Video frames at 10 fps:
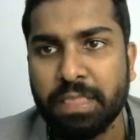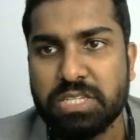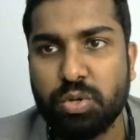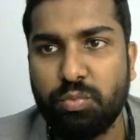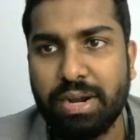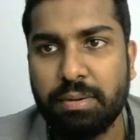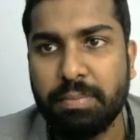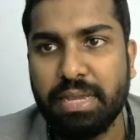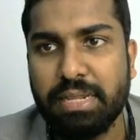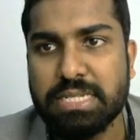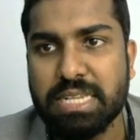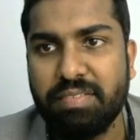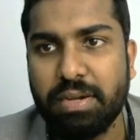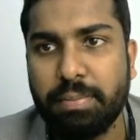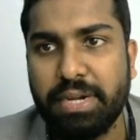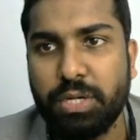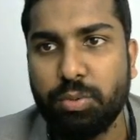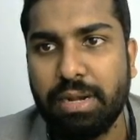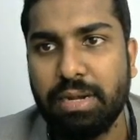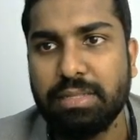So 1 minus 7 by
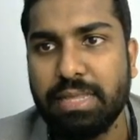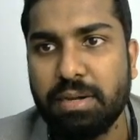12,